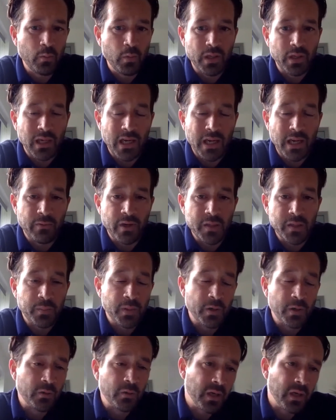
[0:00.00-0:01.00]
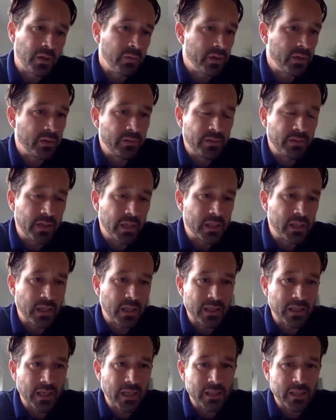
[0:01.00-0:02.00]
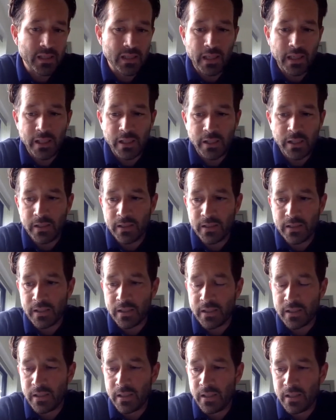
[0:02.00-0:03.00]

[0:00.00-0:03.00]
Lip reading: claim risk, but also with things like cancellations,